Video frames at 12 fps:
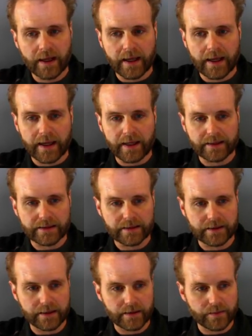
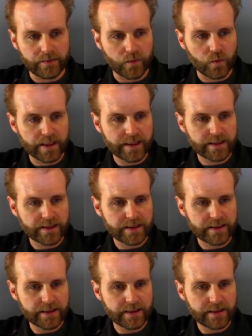And we can
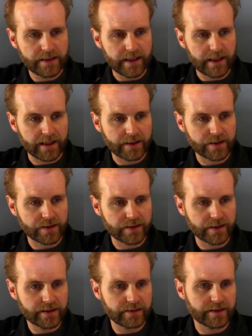see
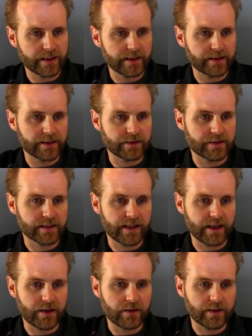actually that there's
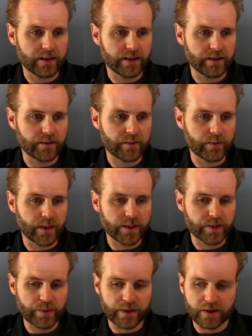now a
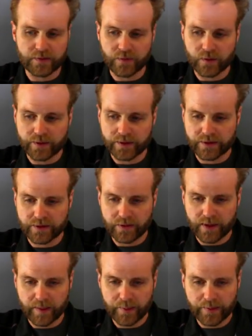much bigger voltage
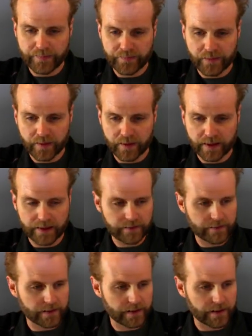drop. Okay,
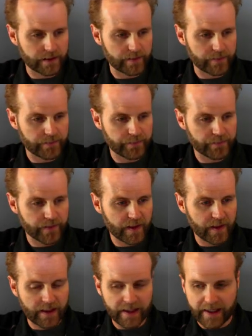
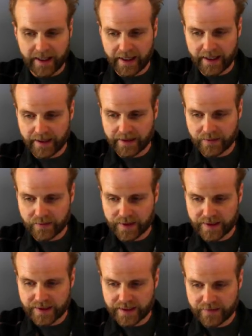and we
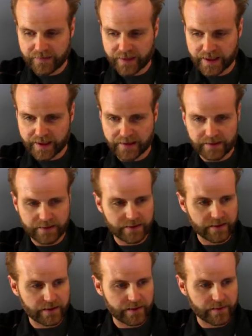see if we
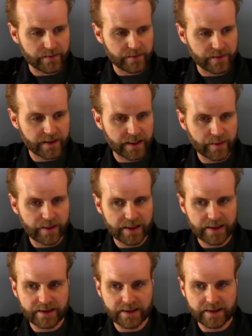can keep
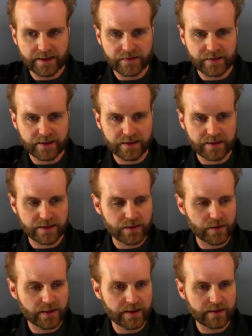hitting this, if it's going to
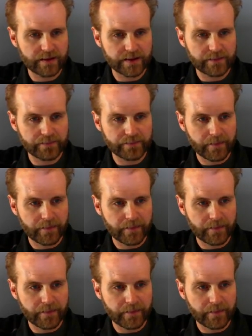do anything.